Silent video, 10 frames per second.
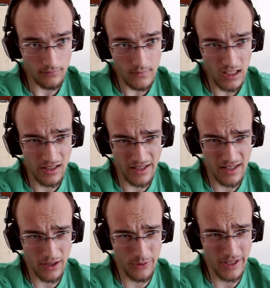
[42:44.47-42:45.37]
Let's
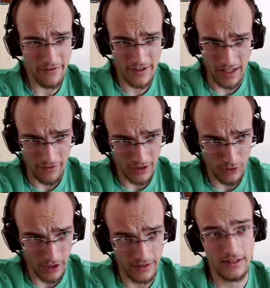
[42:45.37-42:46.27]
say queen f7, you
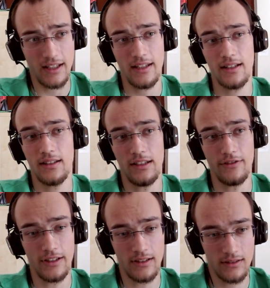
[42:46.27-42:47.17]
can take
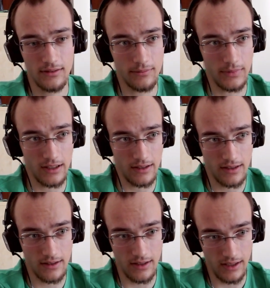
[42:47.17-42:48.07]
even,
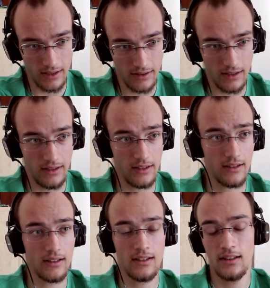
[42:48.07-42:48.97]
because take.
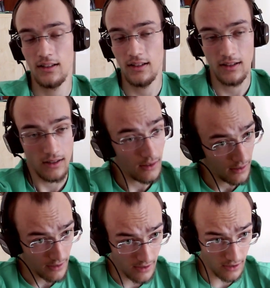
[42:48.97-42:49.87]

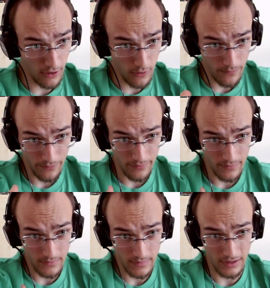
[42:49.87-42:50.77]
So
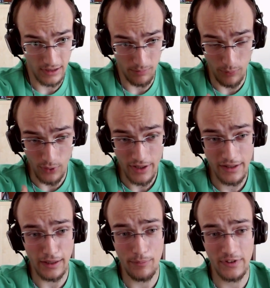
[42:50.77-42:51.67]
the point
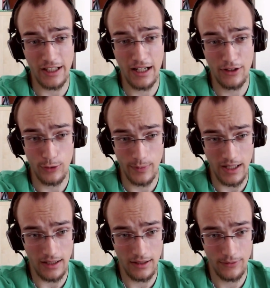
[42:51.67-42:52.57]
I'm trying to
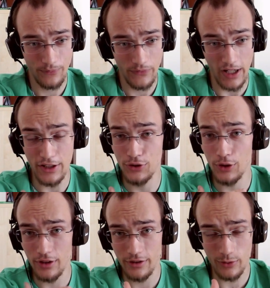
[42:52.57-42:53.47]
make, I
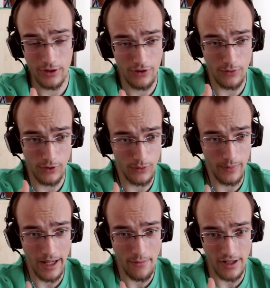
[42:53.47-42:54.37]
don't want you to
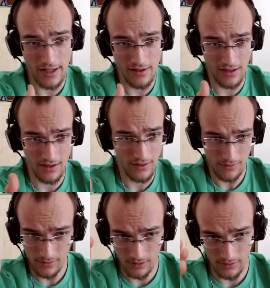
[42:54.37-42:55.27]
memorize these
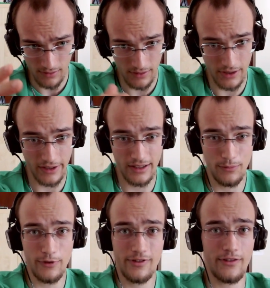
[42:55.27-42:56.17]
30
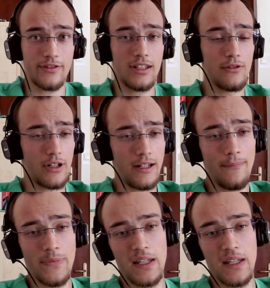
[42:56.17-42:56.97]
moves of theory.